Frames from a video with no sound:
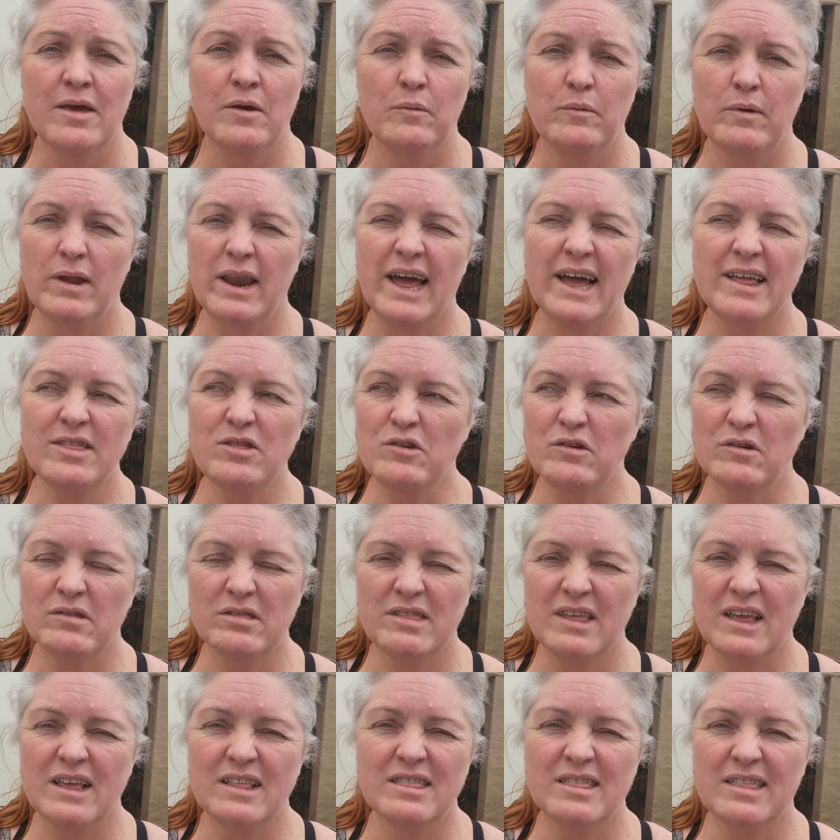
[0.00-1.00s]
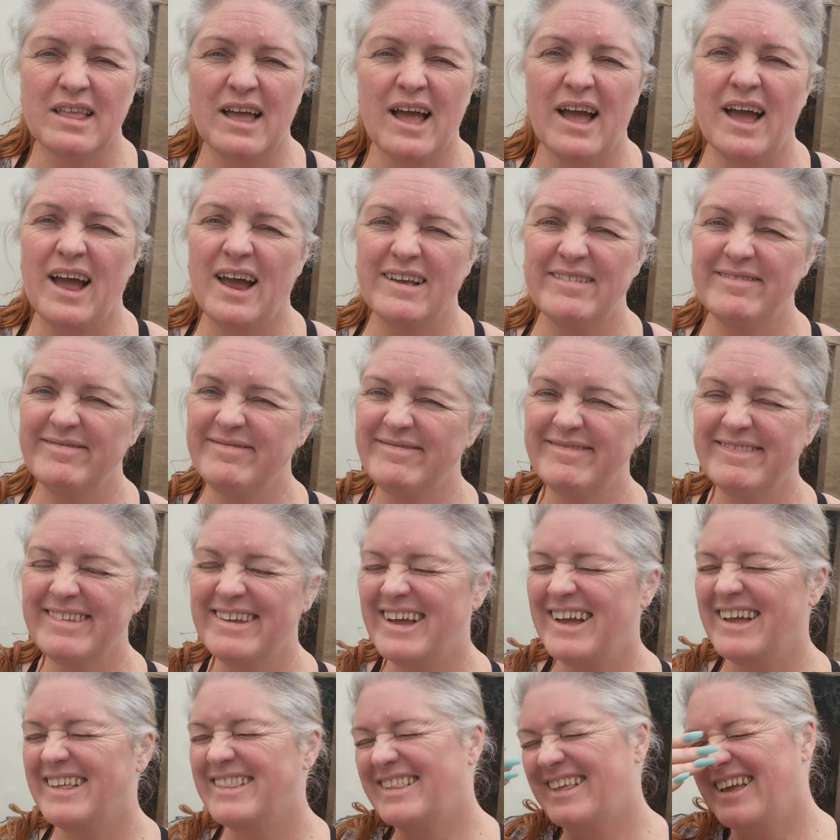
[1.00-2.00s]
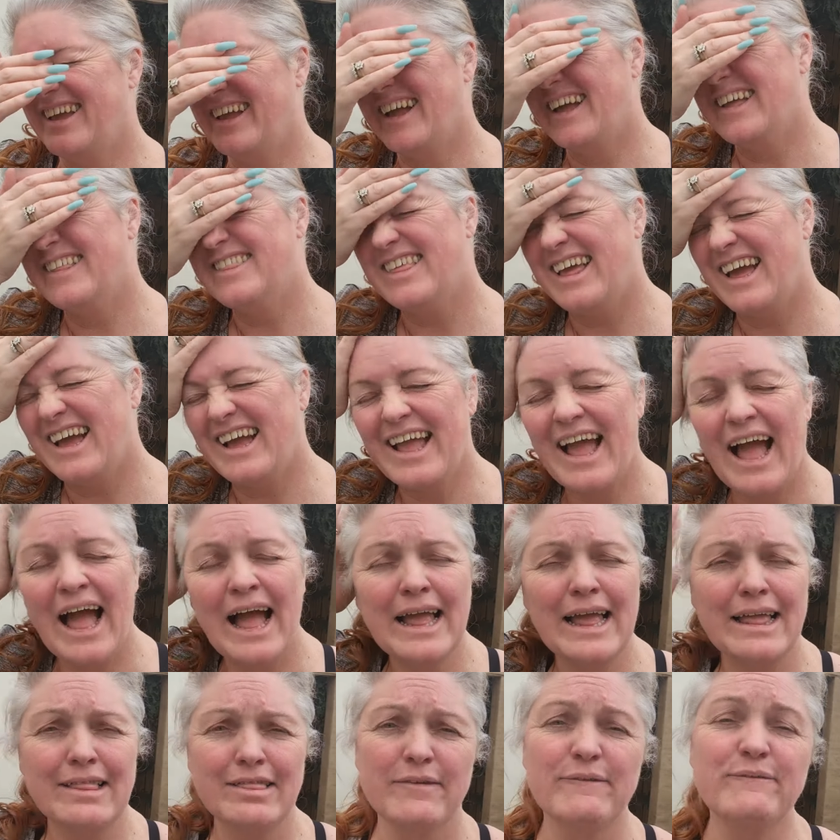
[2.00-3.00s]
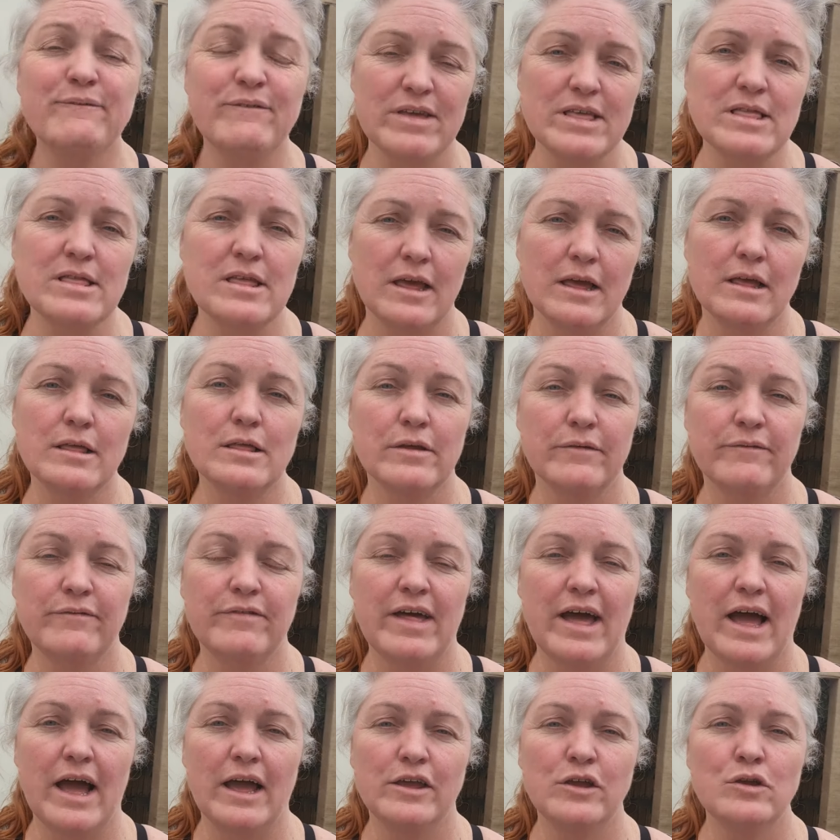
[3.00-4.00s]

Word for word: Well, I don't think that, um, I, I, I can't get the physics of that.